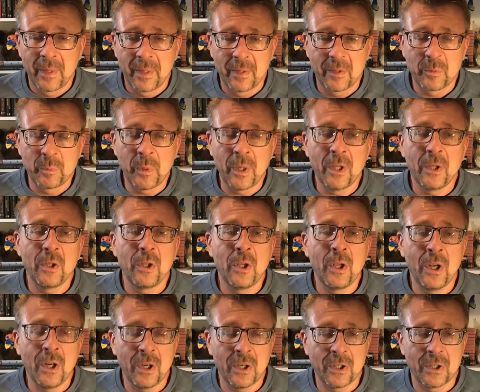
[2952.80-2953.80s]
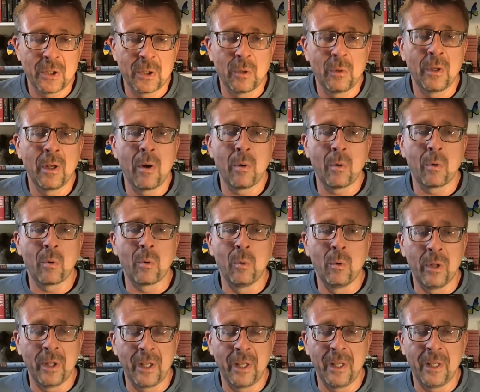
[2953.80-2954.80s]
spend years showing how
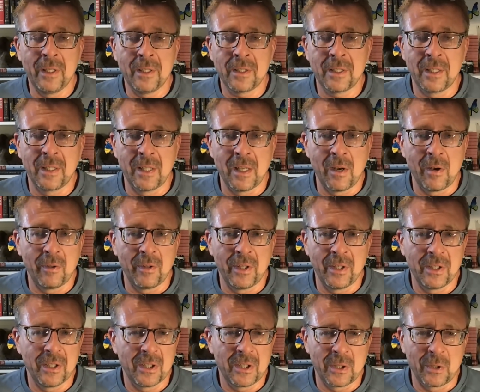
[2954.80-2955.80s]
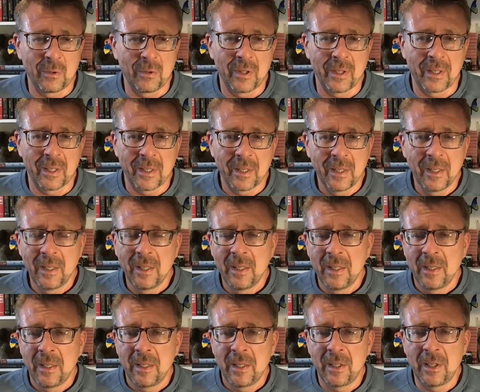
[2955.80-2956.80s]
cool he is, and now they just show like
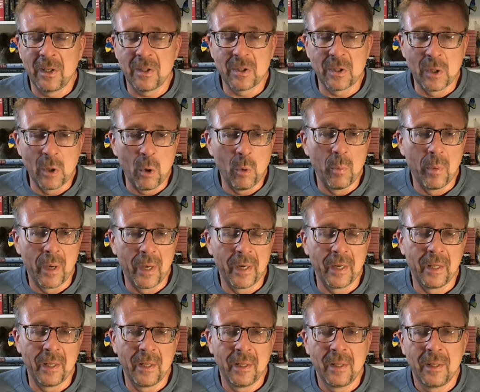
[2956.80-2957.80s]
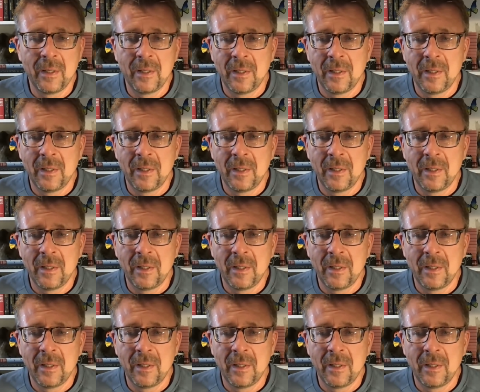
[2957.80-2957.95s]
he's nobody.